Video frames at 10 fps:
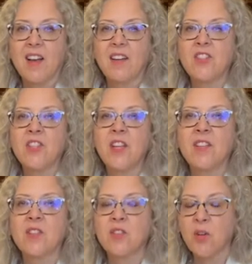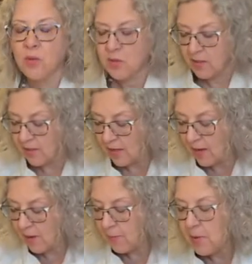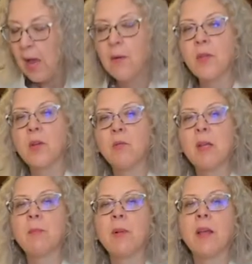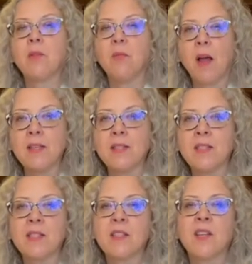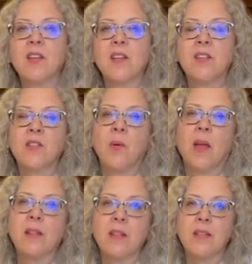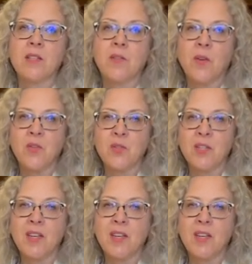she has chosen the hymn, Now the Green Blade Rises, to end this devotion,